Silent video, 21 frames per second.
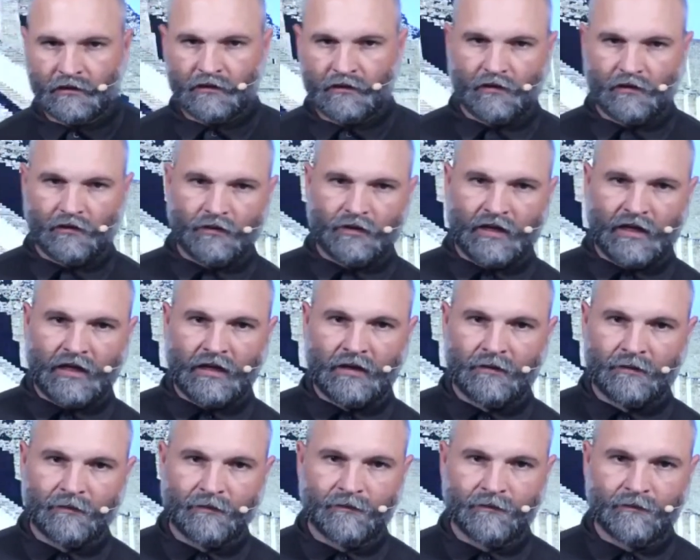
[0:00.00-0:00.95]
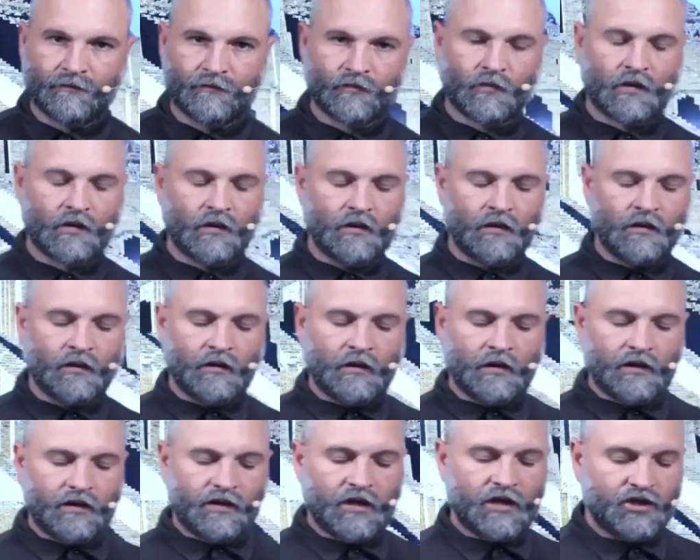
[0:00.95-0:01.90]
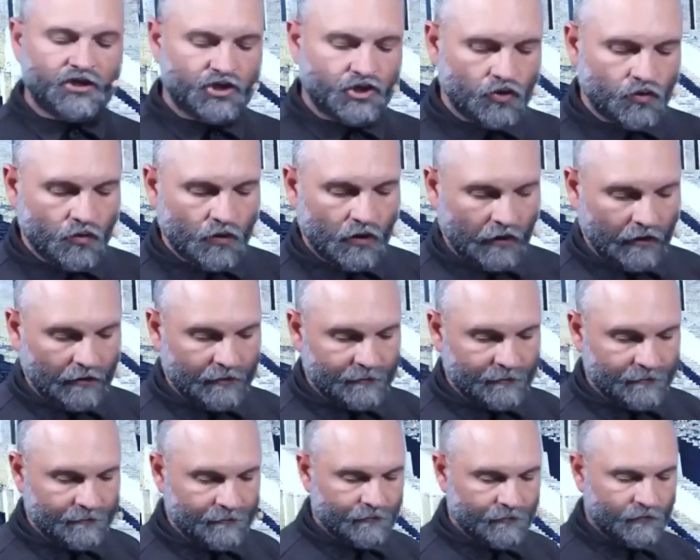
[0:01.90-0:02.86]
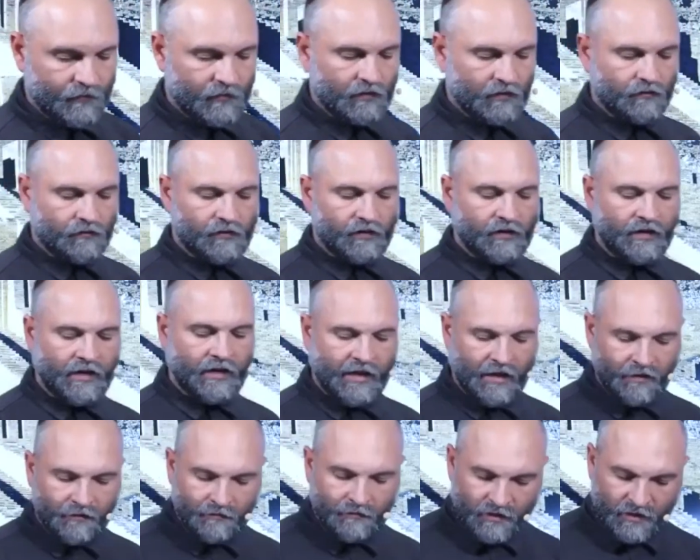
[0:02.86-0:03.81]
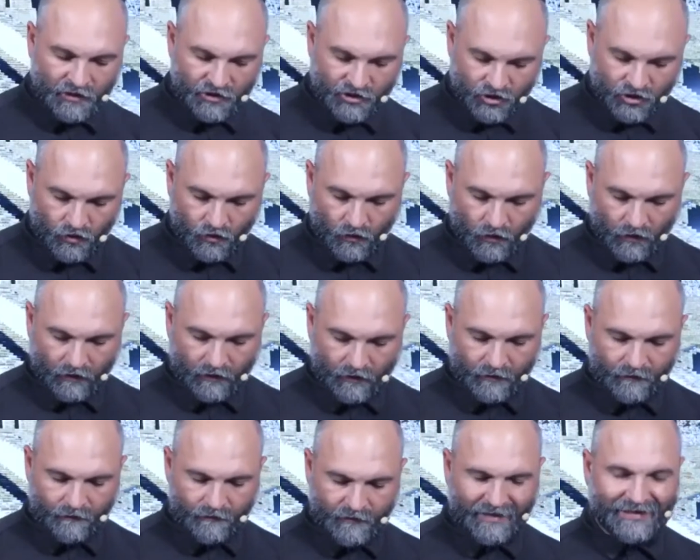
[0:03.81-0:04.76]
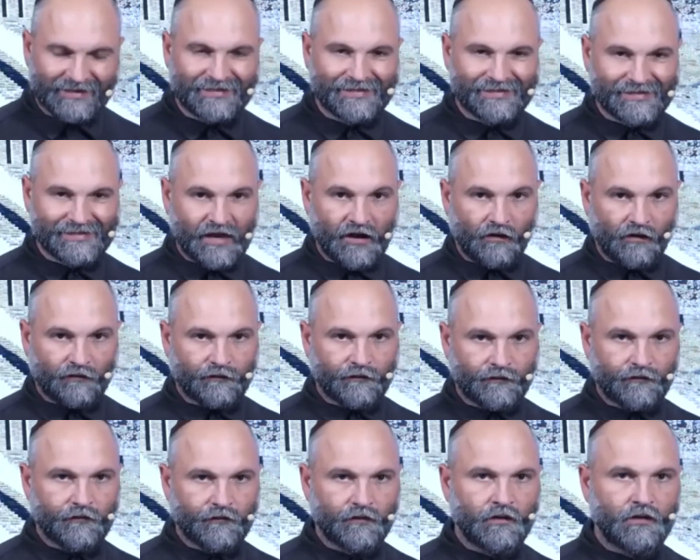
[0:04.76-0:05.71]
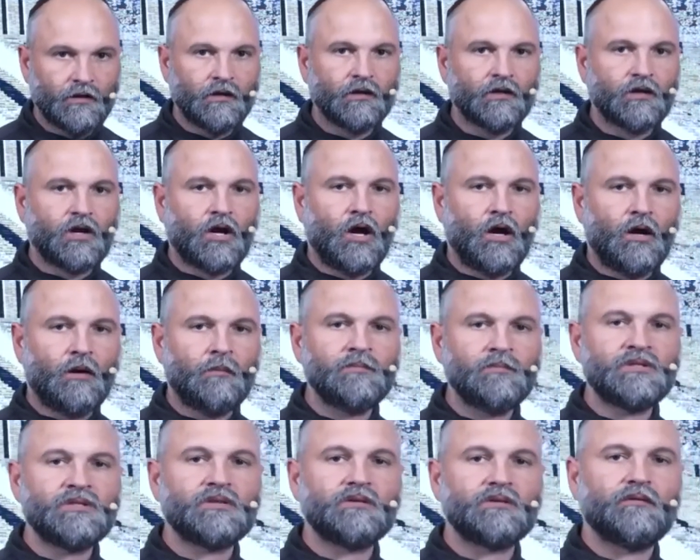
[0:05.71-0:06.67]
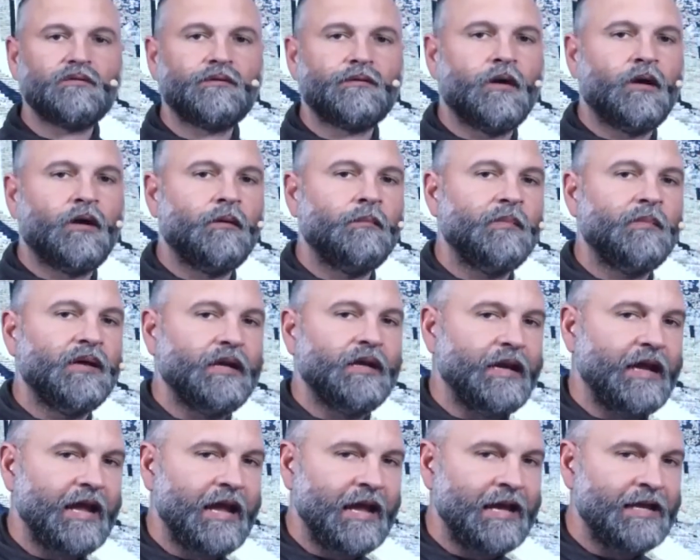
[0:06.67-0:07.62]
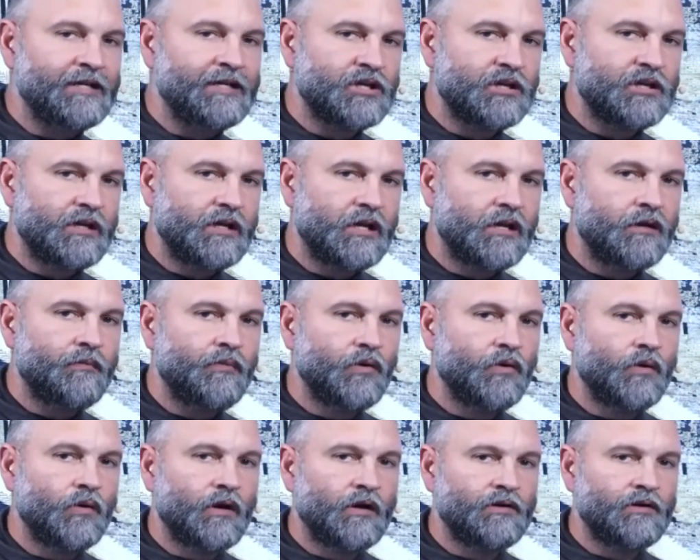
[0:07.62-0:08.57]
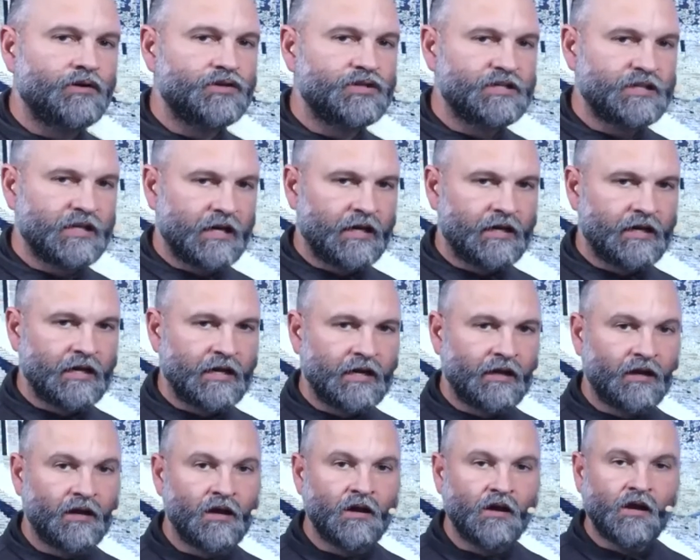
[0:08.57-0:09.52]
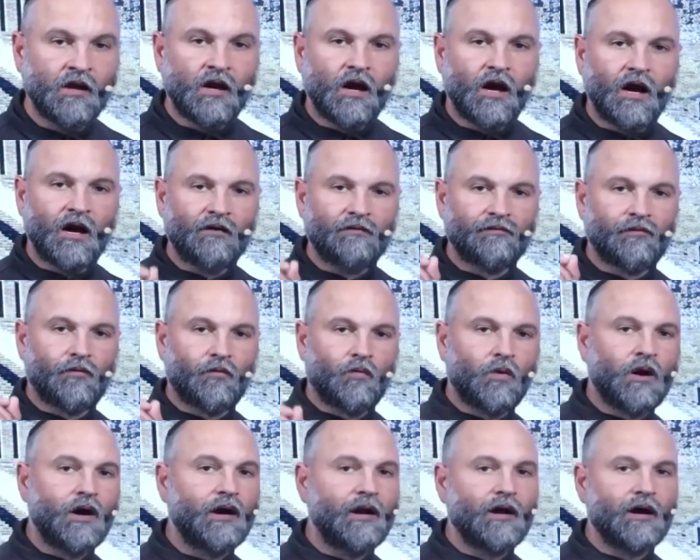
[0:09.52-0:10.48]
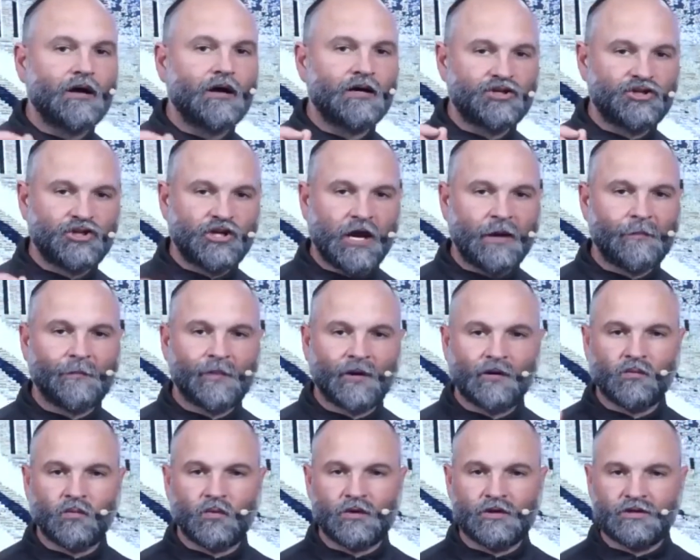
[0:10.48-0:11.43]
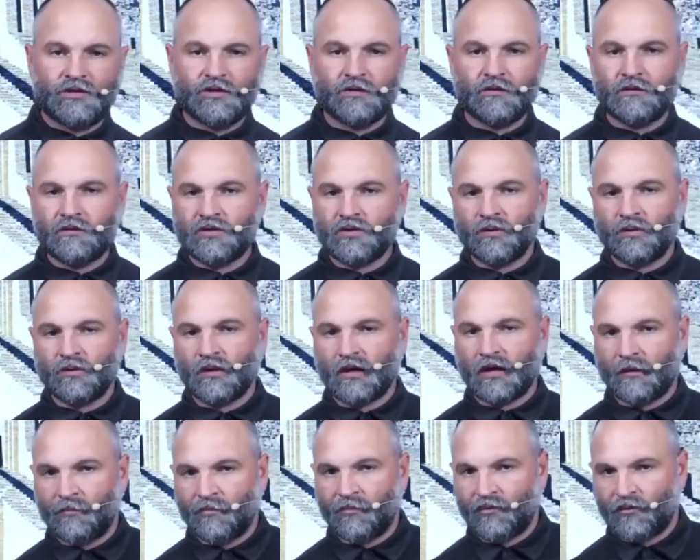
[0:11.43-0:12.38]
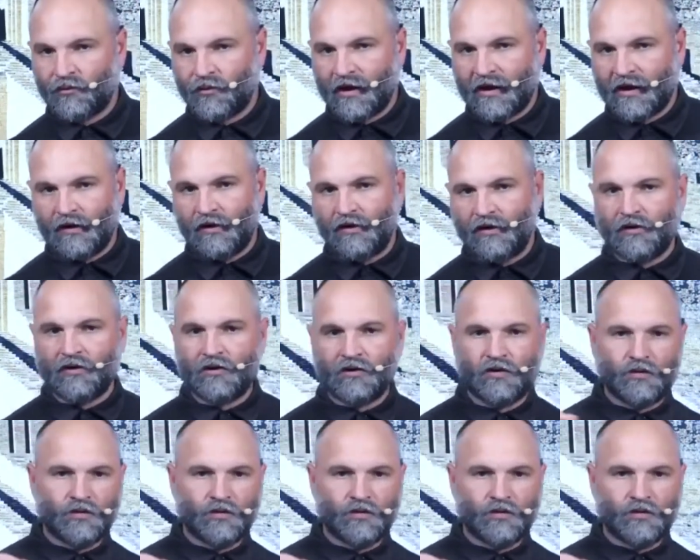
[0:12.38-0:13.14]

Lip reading: Okay? Yeshua, the name Yeshua itself, comes from an ancient Hebrew understanding of what a shepherd would do to a predator who